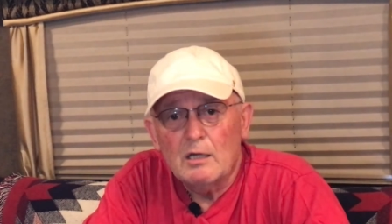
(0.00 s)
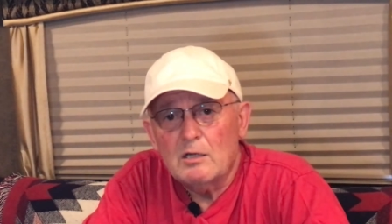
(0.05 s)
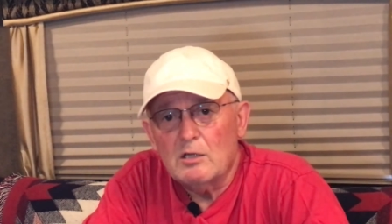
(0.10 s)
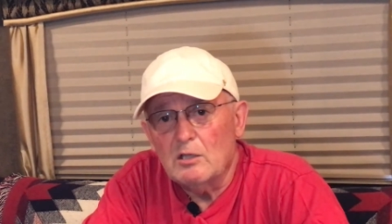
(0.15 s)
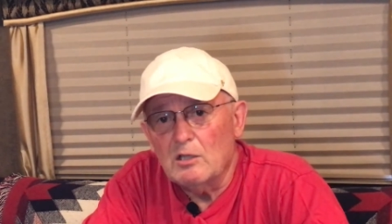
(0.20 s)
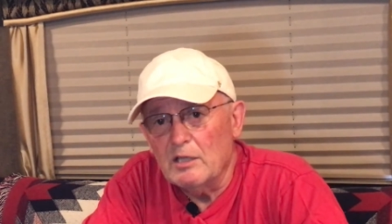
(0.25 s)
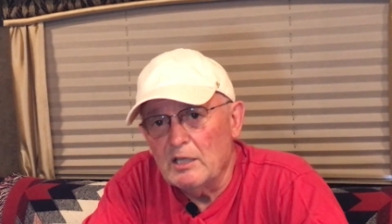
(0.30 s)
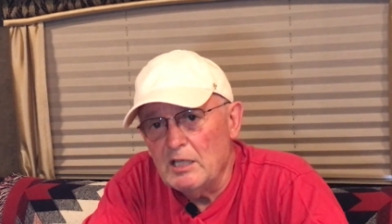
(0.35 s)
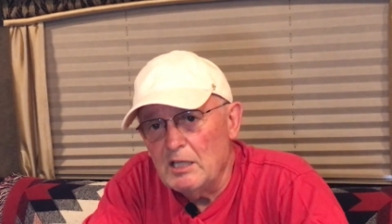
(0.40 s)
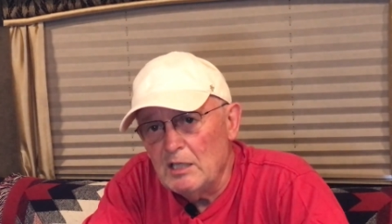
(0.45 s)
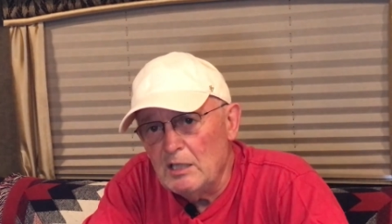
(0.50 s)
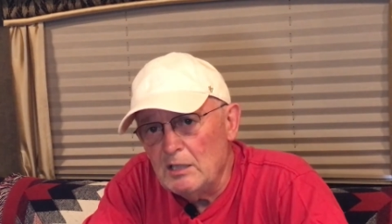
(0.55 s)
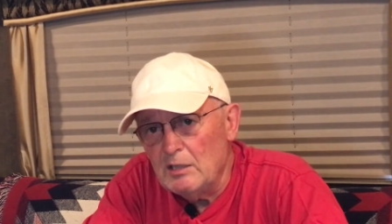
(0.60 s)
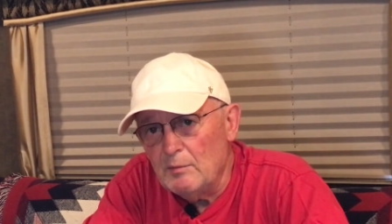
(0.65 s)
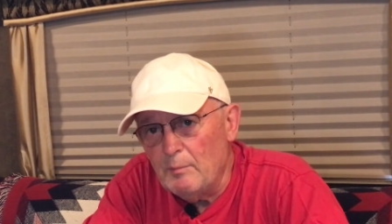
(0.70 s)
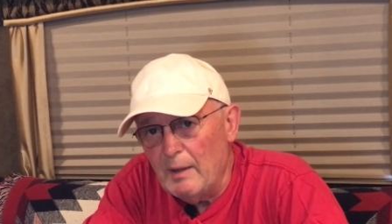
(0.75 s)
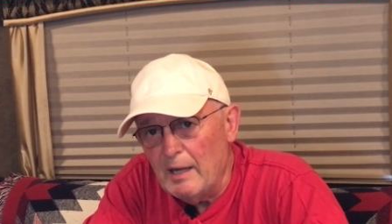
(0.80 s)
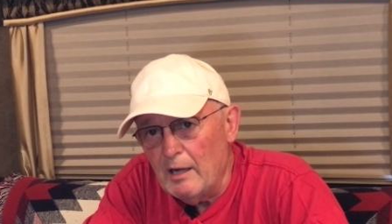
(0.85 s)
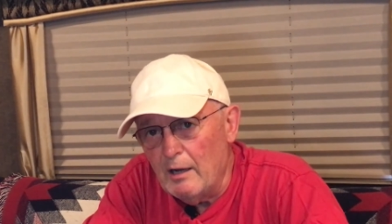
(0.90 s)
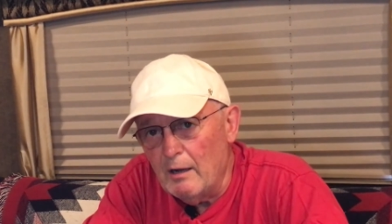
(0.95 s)
clean
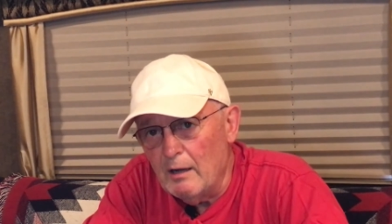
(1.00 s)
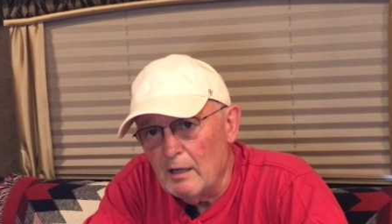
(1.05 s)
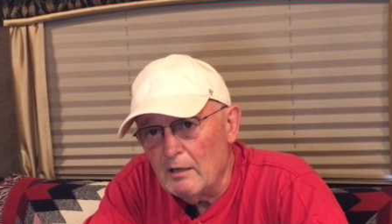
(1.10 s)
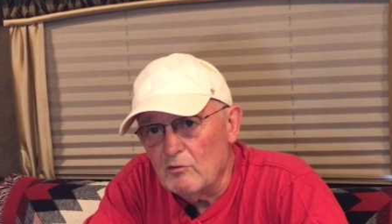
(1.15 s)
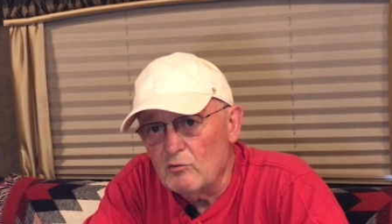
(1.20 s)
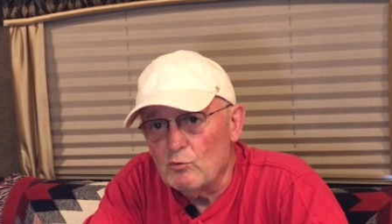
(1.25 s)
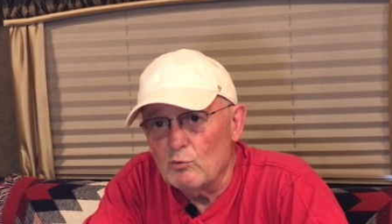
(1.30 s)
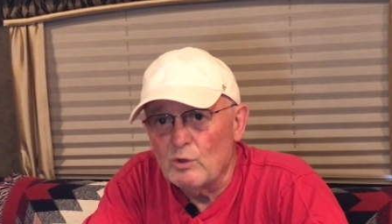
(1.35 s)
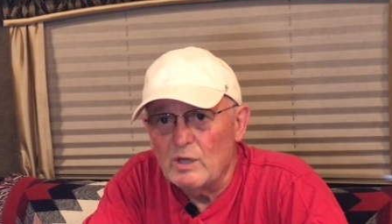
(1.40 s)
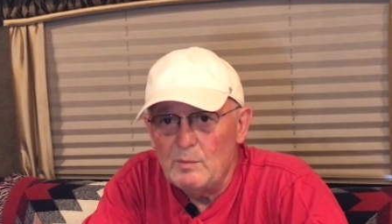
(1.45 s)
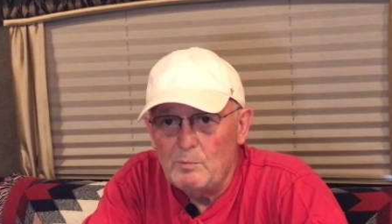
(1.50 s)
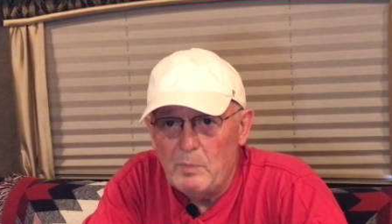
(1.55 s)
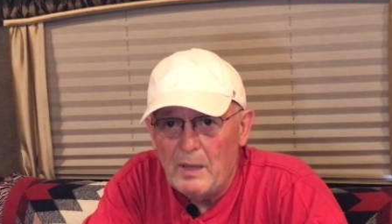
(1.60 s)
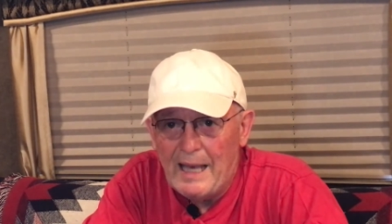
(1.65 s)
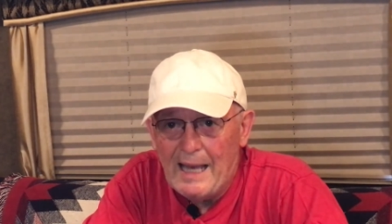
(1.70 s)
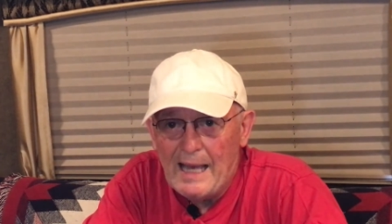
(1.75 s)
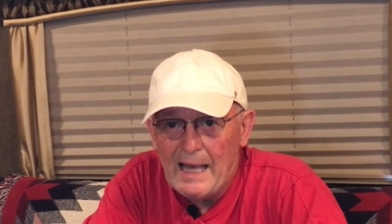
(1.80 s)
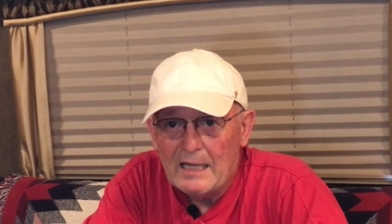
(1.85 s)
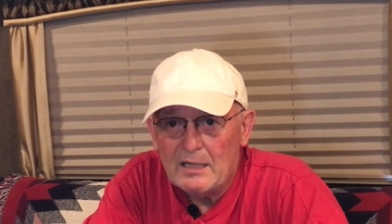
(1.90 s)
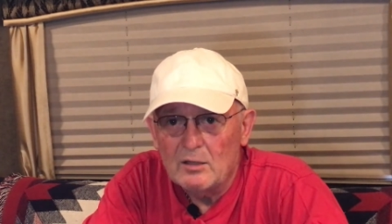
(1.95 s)
the bearings,
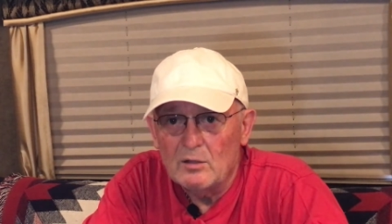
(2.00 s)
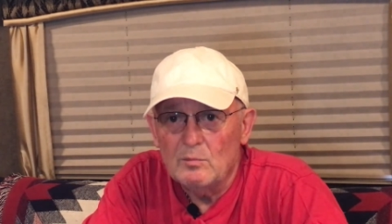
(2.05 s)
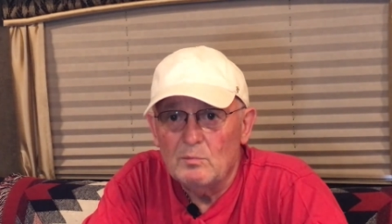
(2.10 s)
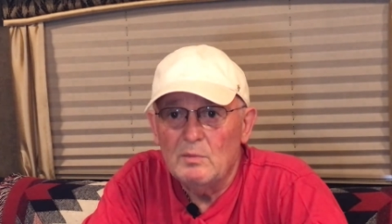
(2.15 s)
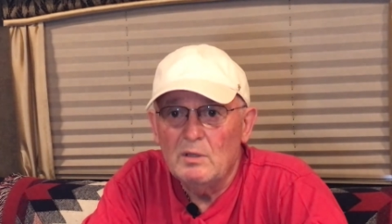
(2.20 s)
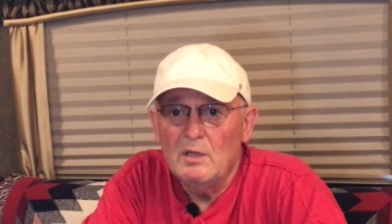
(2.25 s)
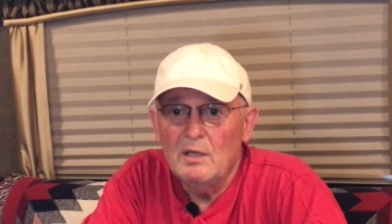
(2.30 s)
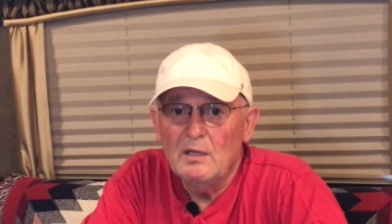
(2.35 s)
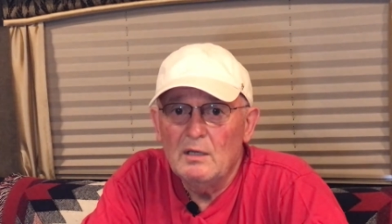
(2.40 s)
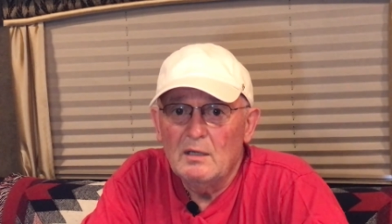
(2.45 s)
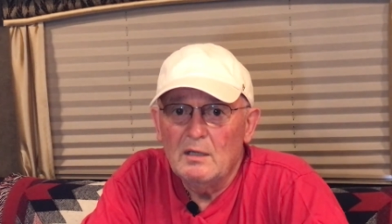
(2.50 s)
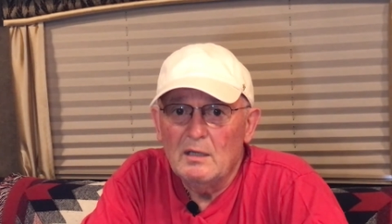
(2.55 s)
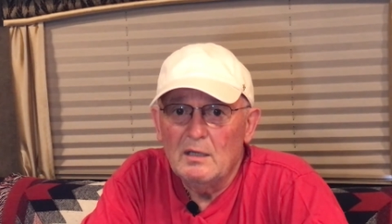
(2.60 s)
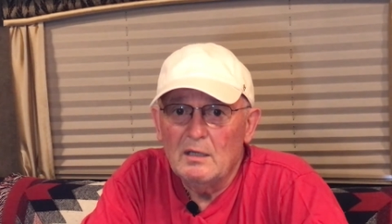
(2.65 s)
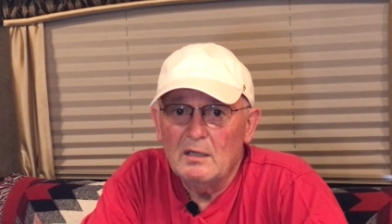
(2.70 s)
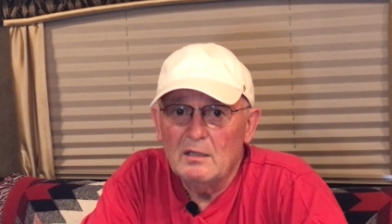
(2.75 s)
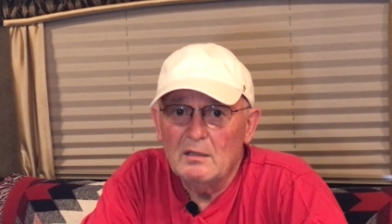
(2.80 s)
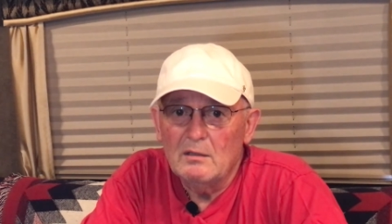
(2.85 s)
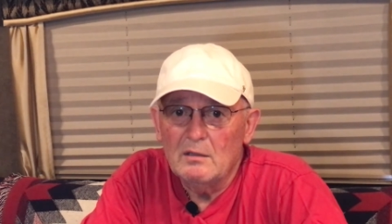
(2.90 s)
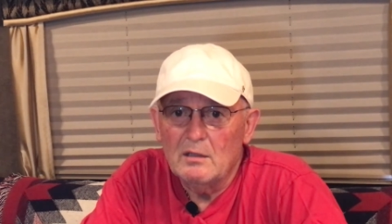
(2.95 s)
repack them,
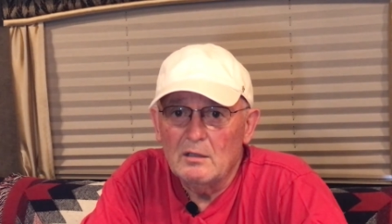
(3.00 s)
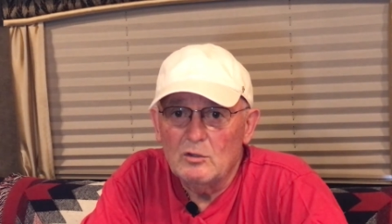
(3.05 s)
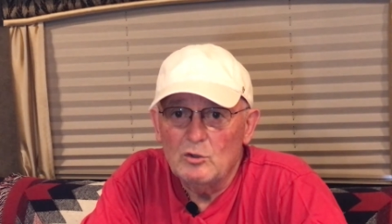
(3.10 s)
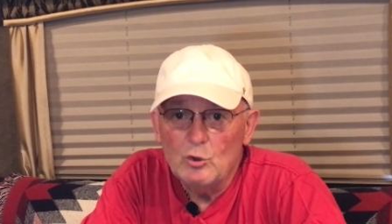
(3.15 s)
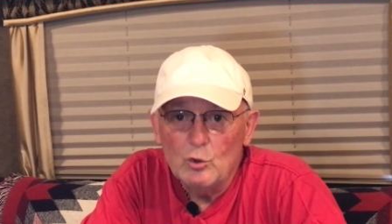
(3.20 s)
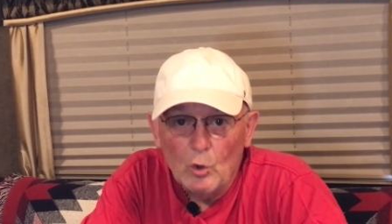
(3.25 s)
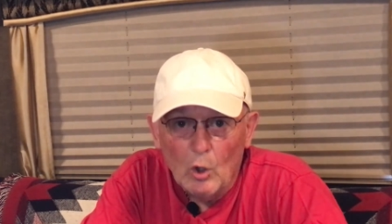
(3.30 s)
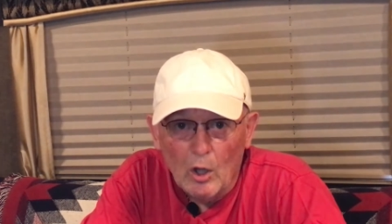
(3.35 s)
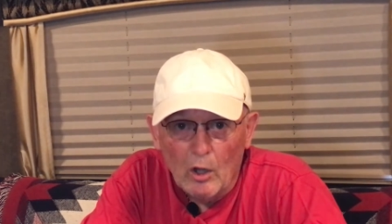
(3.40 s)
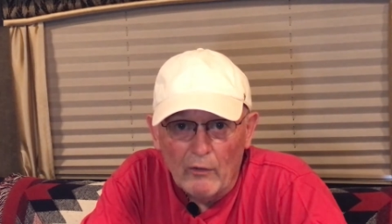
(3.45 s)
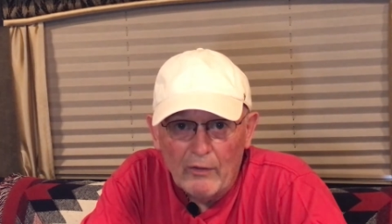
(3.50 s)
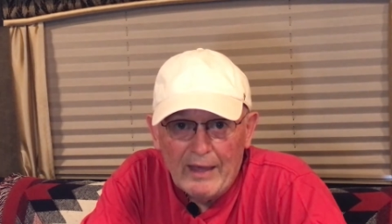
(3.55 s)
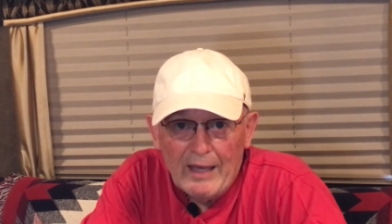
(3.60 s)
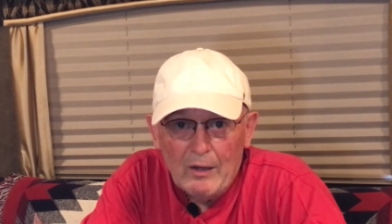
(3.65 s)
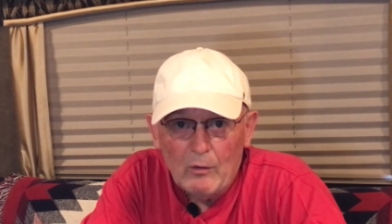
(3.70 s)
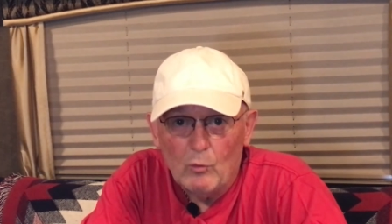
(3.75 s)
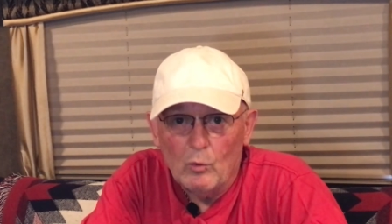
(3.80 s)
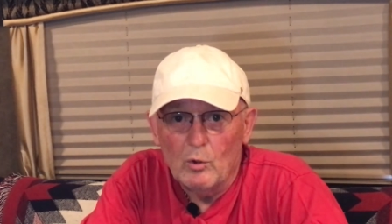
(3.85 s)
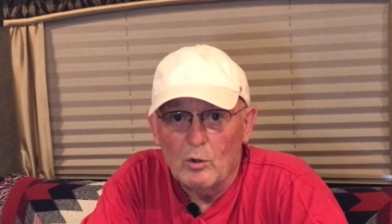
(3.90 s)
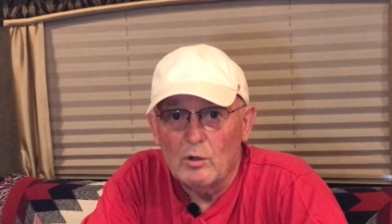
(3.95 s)
and uh, do all
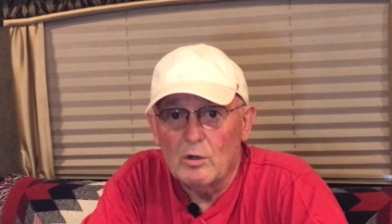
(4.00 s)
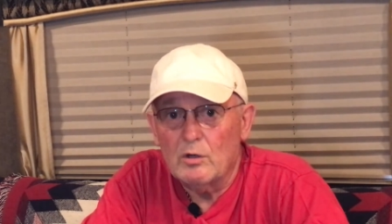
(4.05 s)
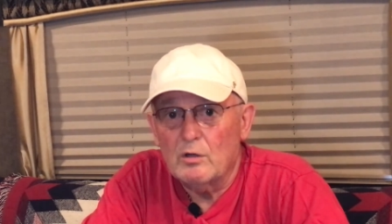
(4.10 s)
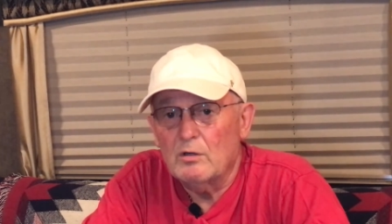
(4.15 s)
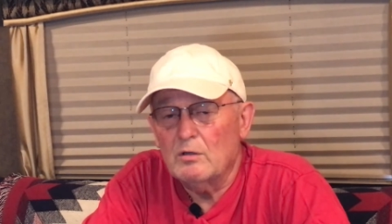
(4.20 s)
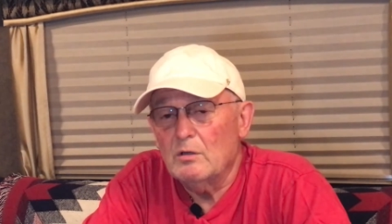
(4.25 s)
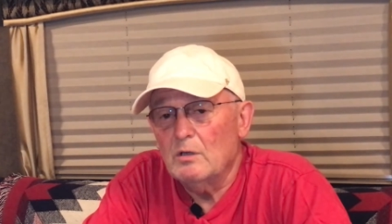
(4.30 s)
that work,